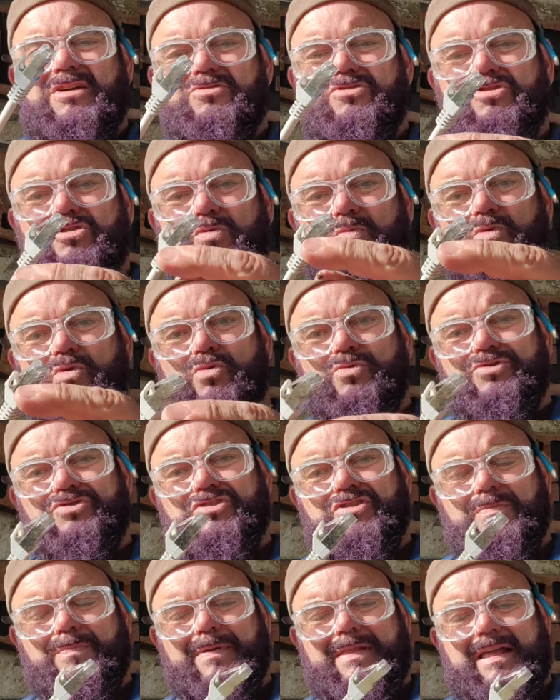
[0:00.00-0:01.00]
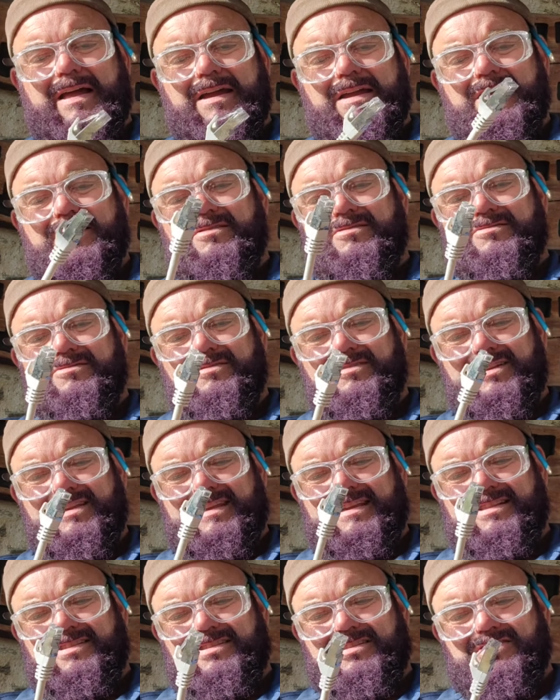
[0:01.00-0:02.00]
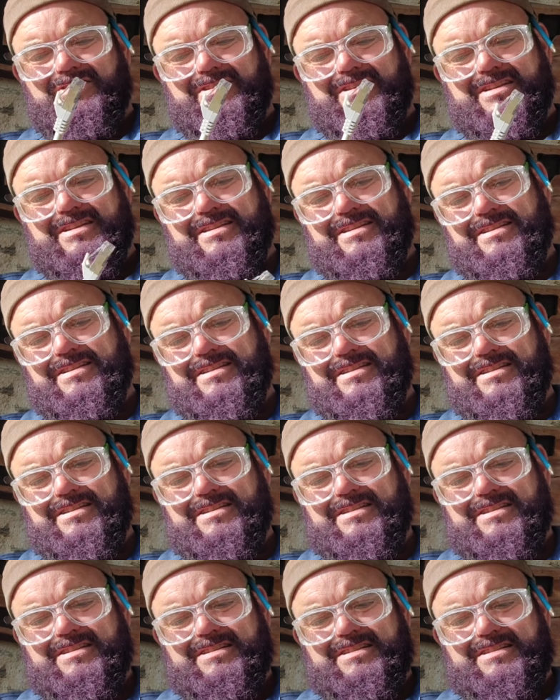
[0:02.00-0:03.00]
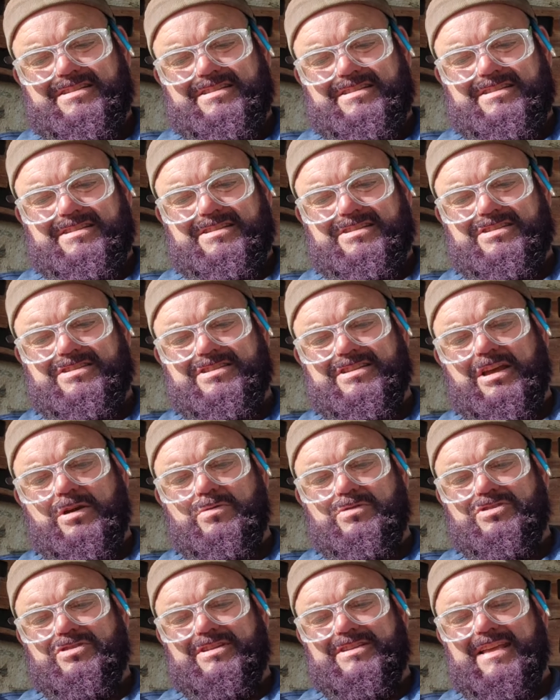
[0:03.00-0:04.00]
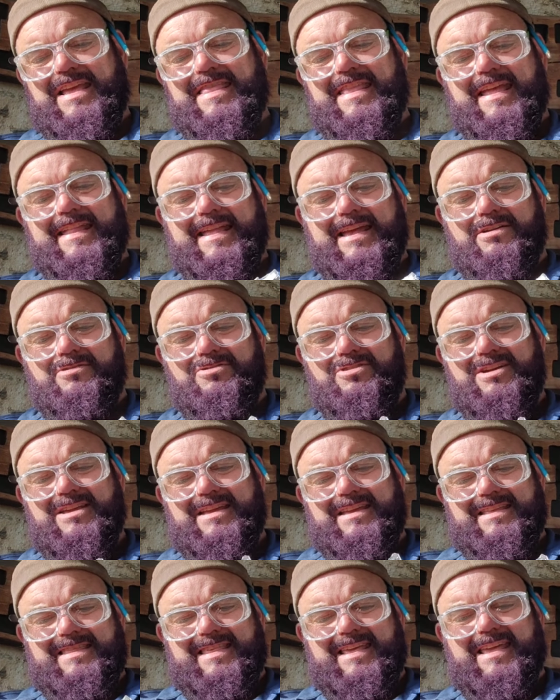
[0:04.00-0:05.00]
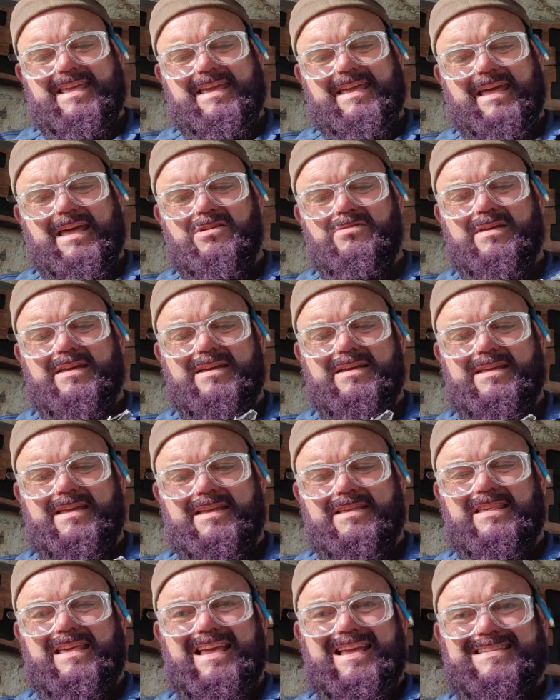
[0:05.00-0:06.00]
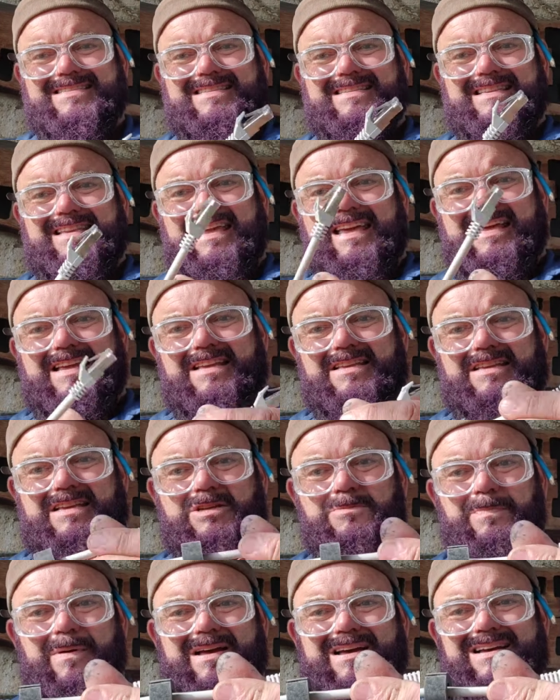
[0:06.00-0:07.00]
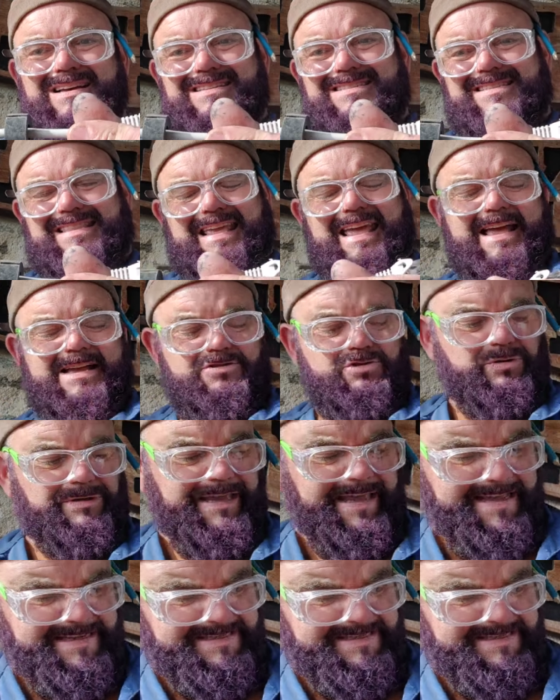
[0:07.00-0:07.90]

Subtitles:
goes towards the plug, right? Like so it's in there now, right? There you go. It's past the actual